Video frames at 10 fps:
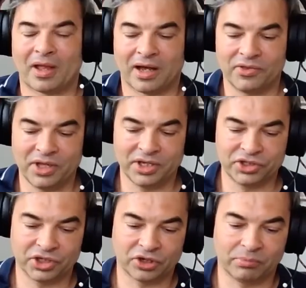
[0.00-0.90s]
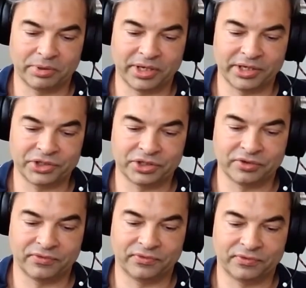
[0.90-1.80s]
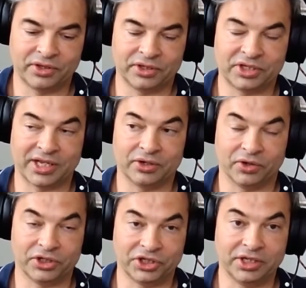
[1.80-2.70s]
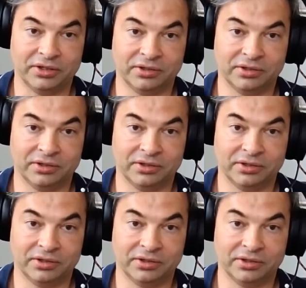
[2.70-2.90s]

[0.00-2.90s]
I think it's a combination of the technology,